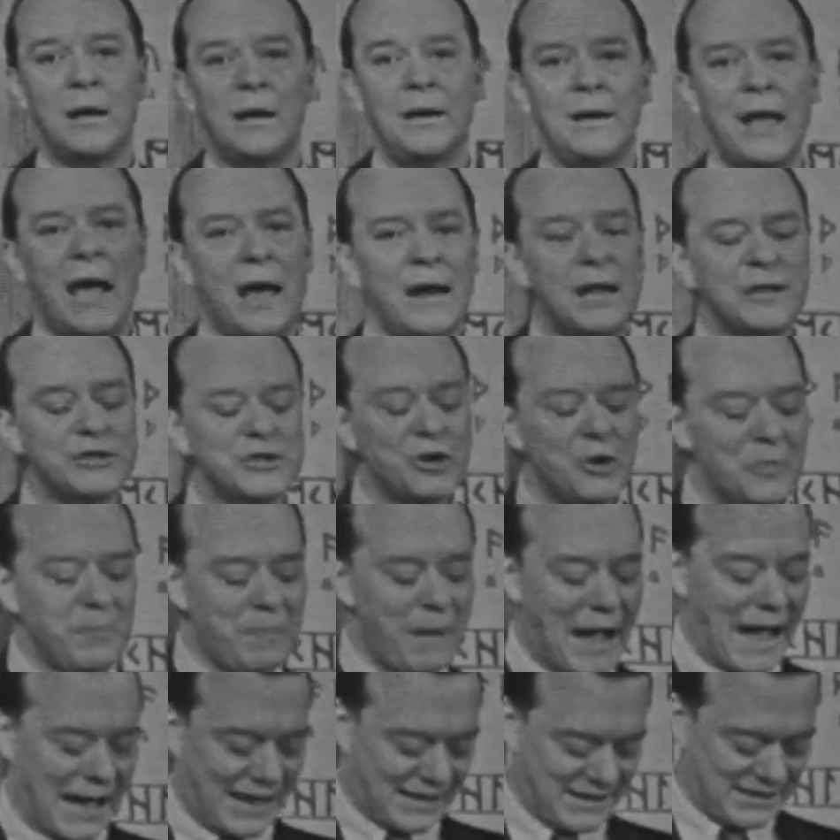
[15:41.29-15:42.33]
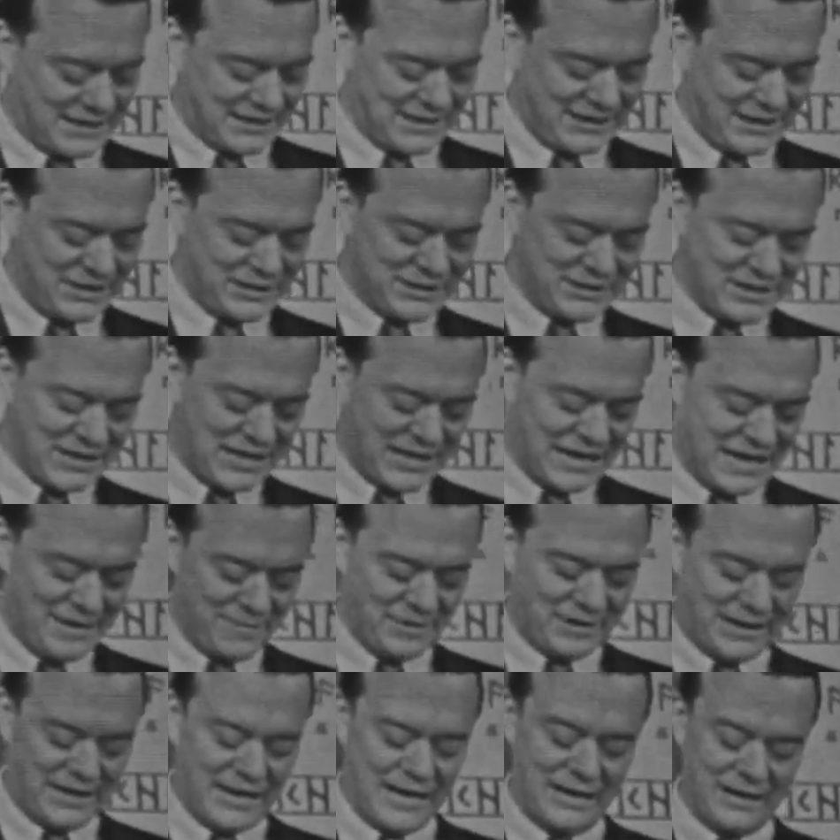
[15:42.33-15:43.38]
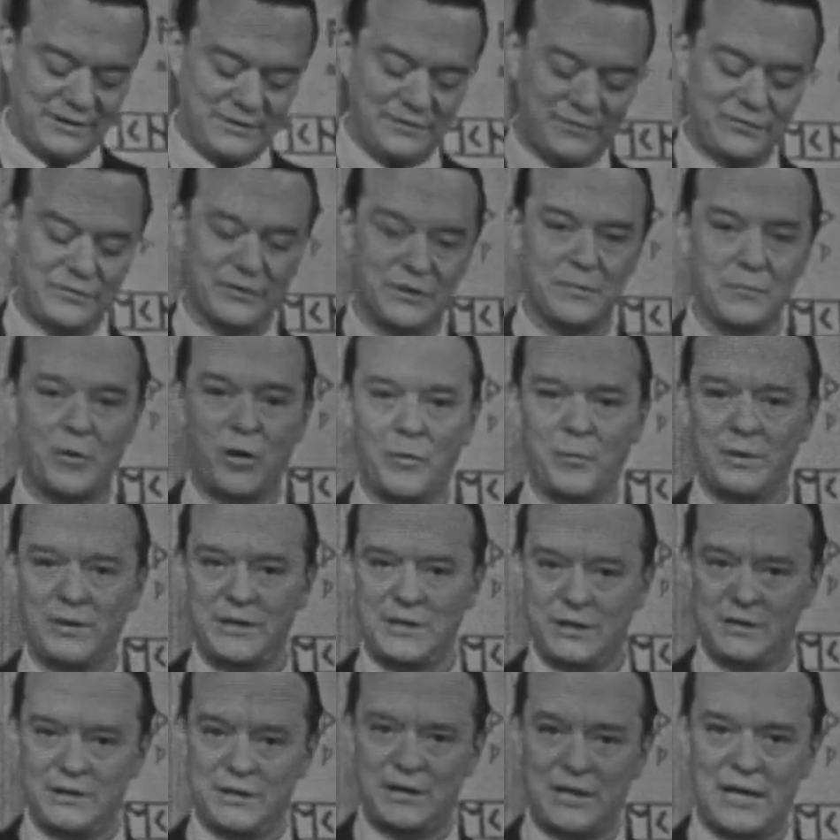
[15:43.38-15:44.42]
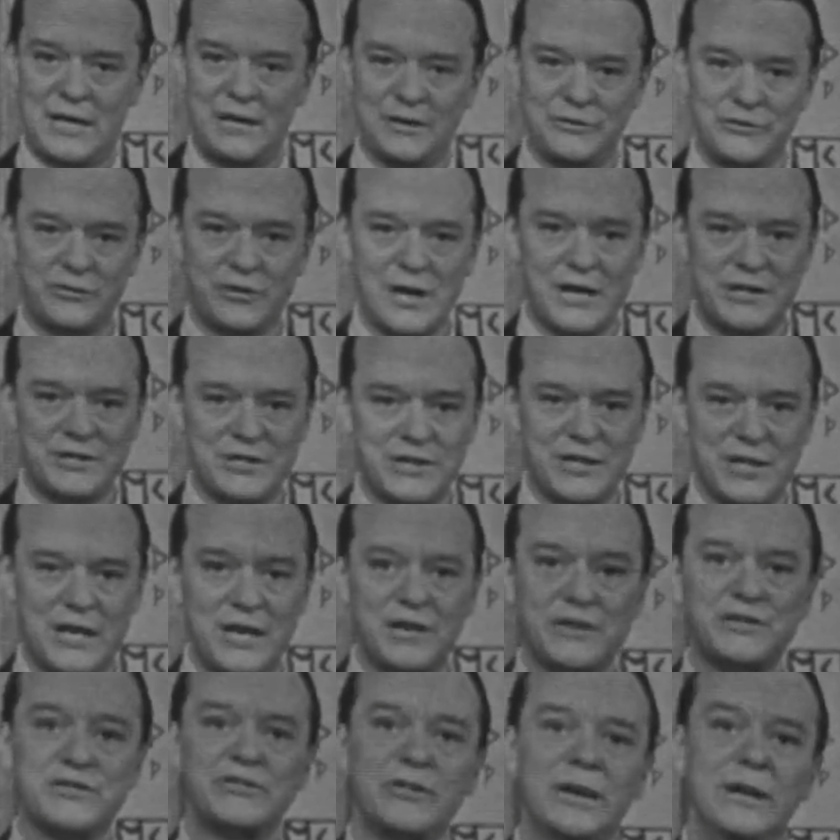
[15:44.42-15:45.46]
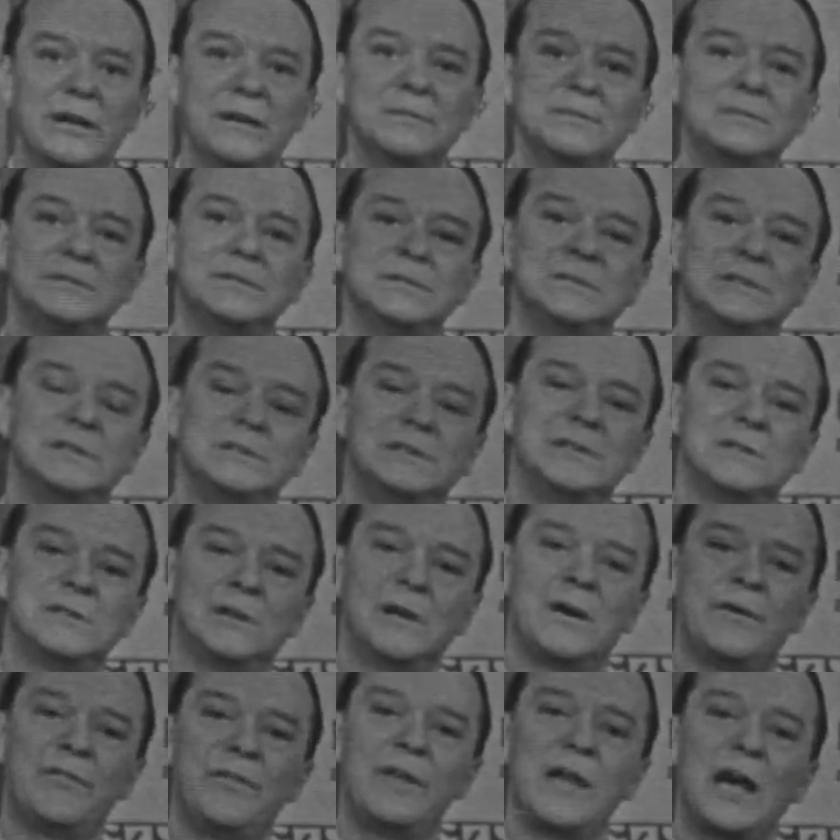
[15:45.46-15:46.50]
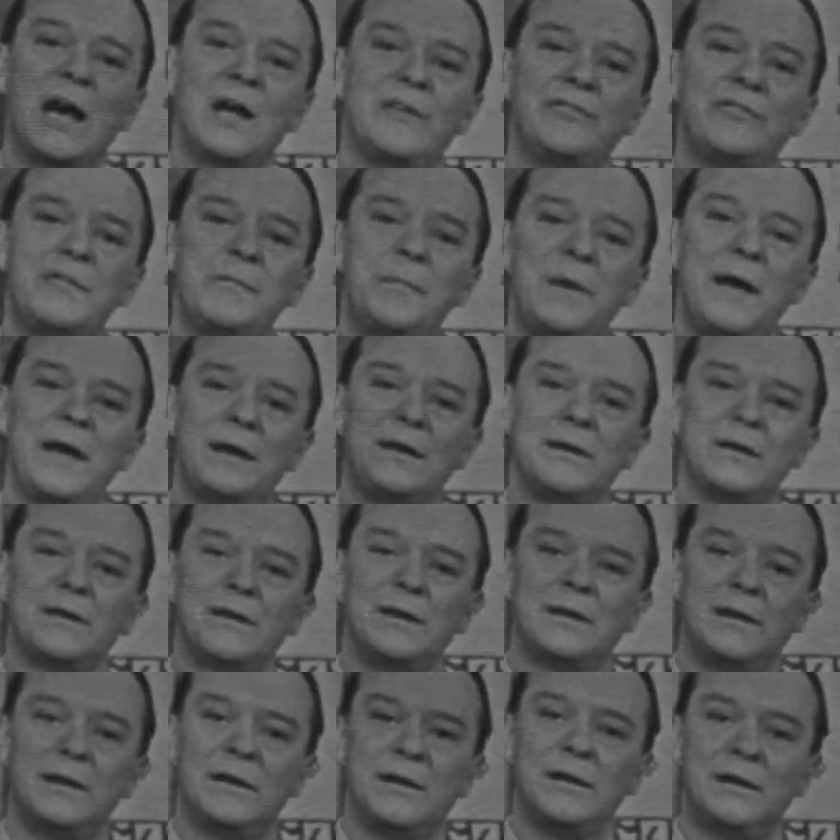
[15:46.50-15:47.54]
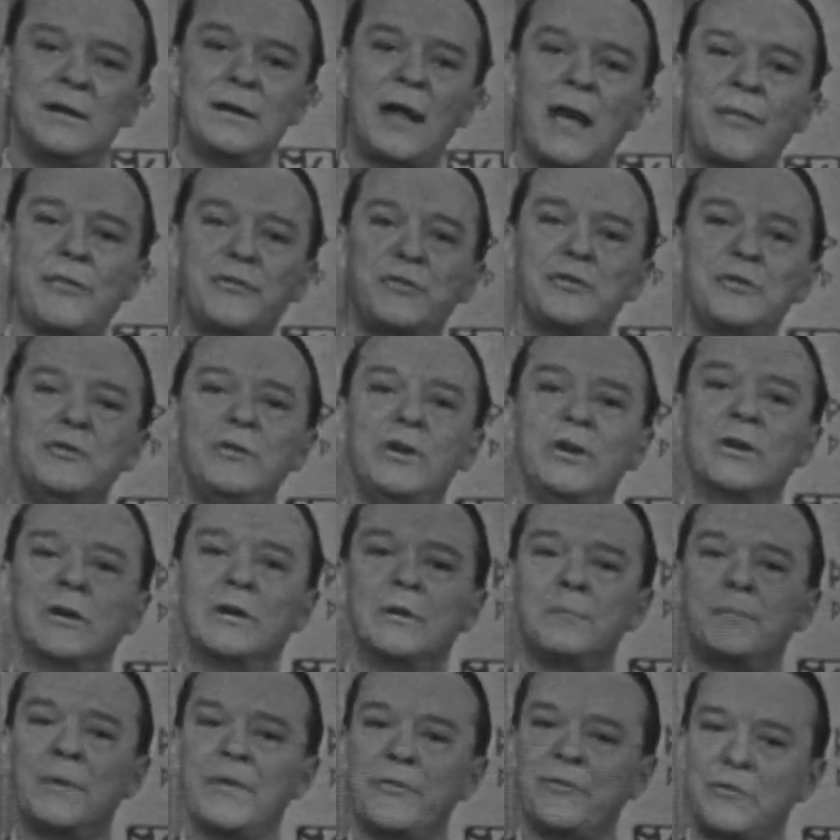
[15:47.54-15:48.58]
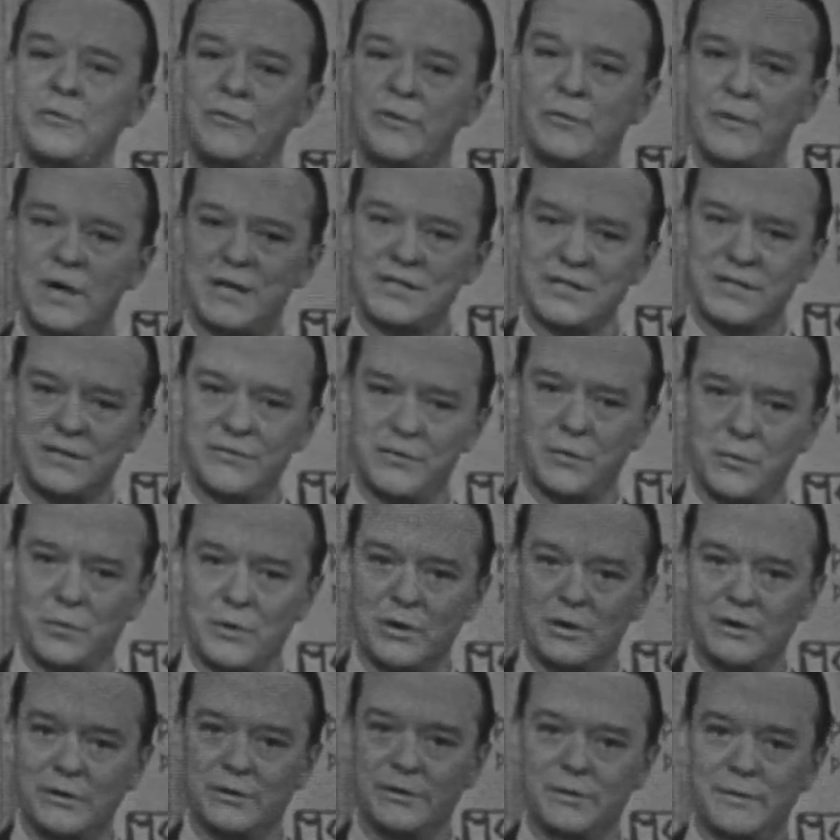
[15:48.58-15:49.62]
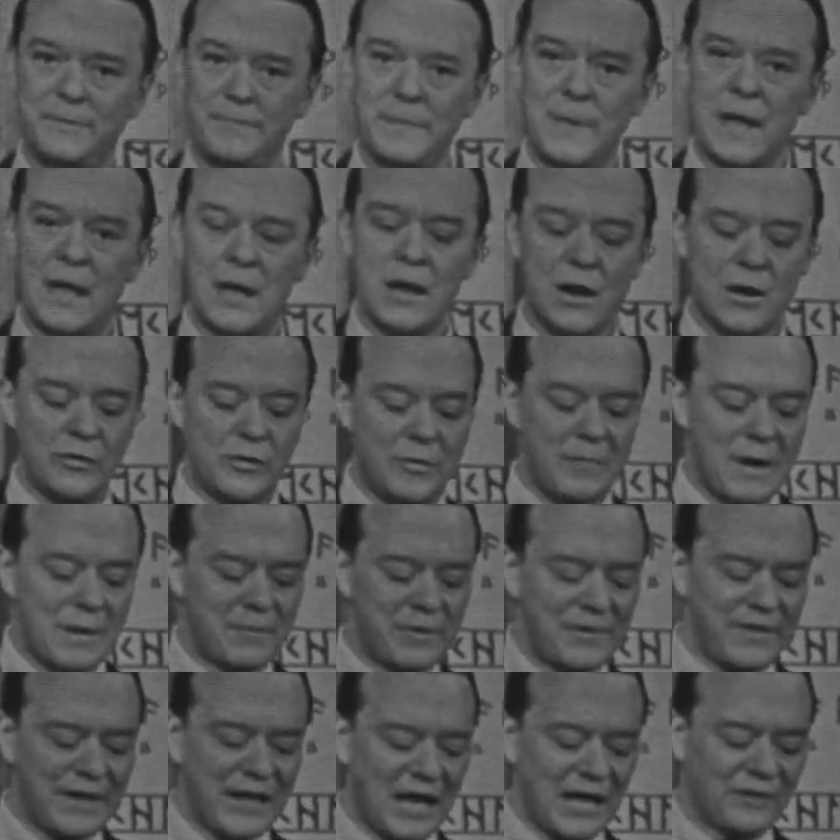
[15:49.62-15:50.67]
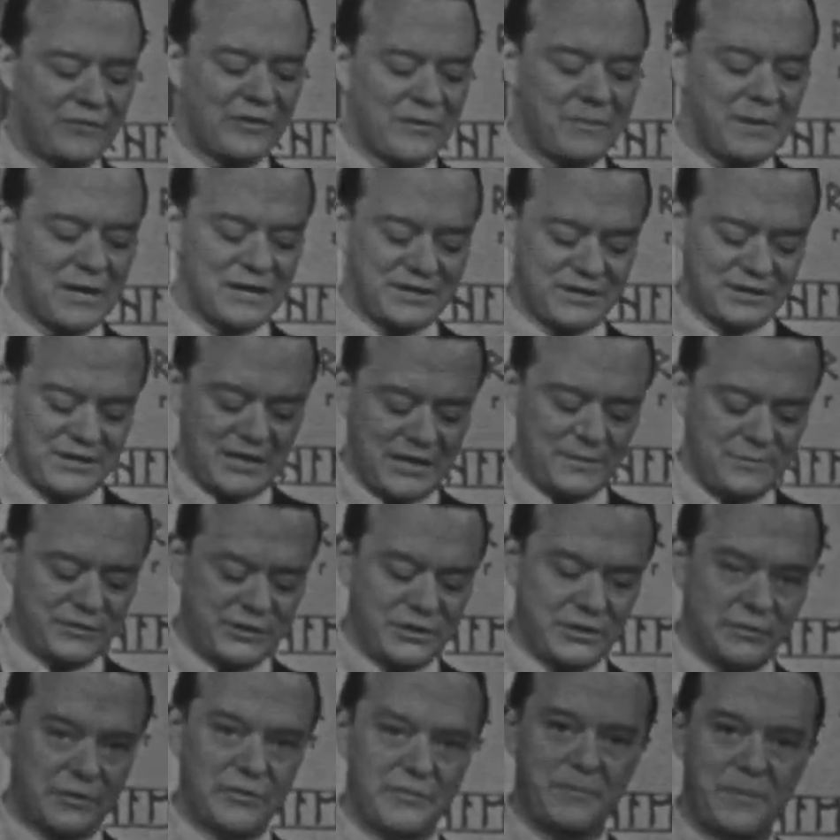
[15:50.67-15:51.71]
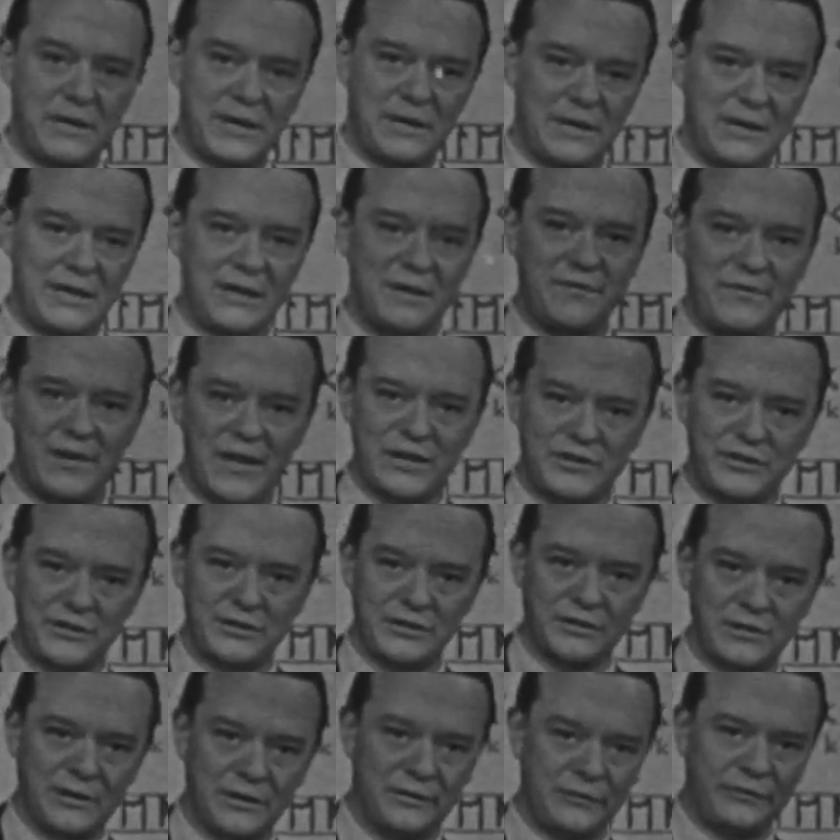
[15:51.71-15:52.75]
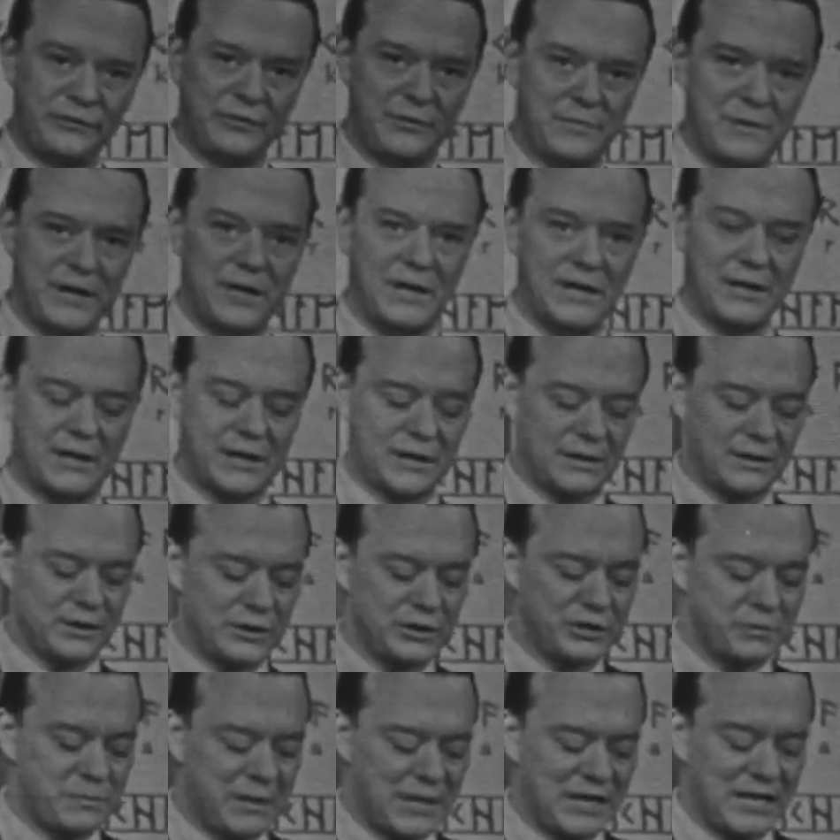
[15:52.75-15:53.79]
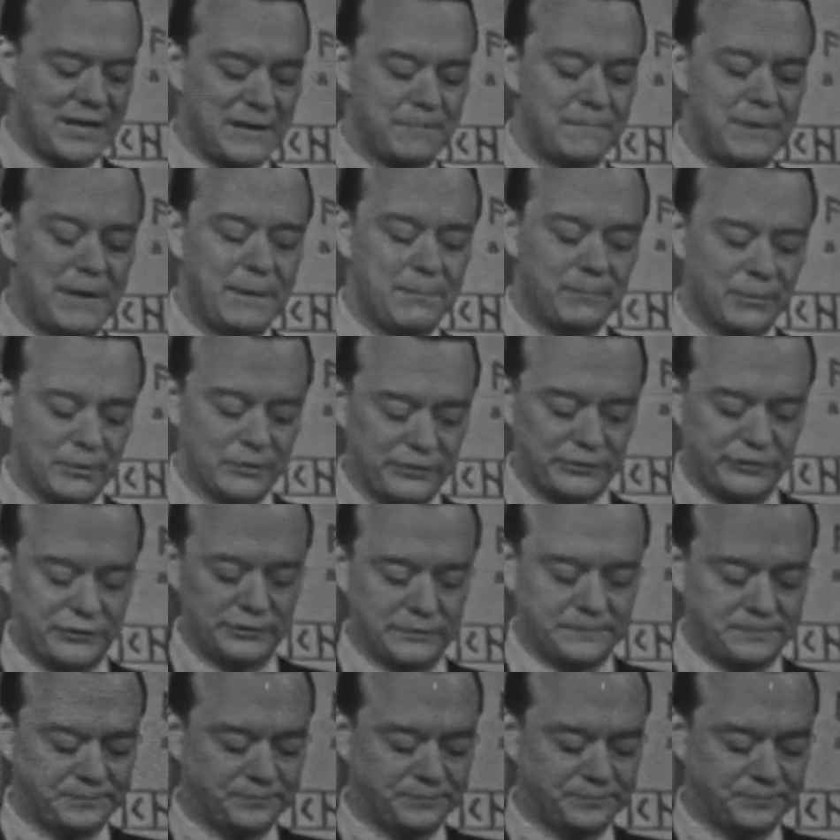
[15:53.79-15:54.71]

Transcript: Now let's go back in time again for a moment and trace the history of the alphabet, not through Europe, but through the rest of the world. Remember, the alphabet seems to have been the invention of Semitic-speaking peoples.